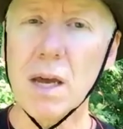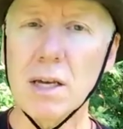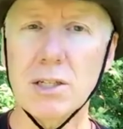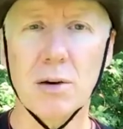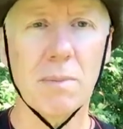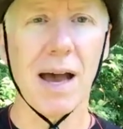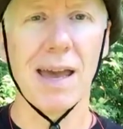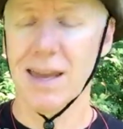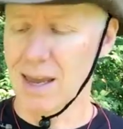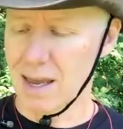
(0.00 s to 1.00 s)
so
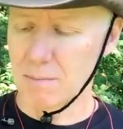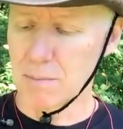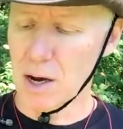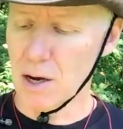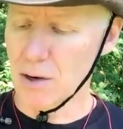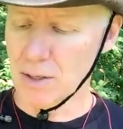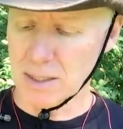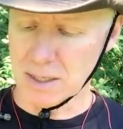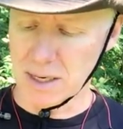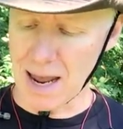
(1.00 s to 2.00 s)
my mode
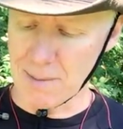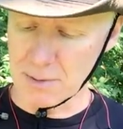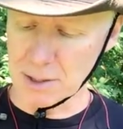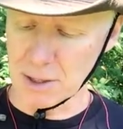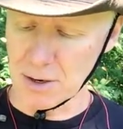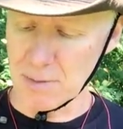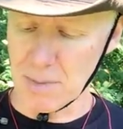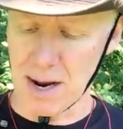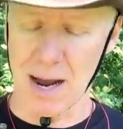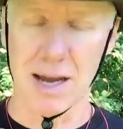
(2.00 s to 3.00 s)
is in aperture, and
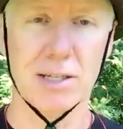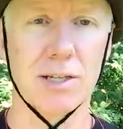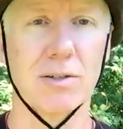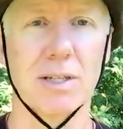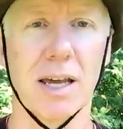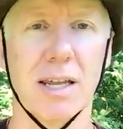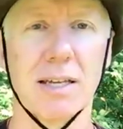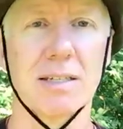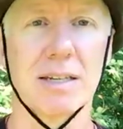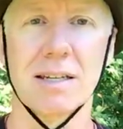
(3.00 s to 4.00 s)
my ISO
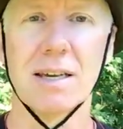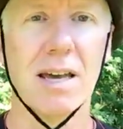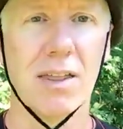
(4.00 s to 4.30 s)
settings and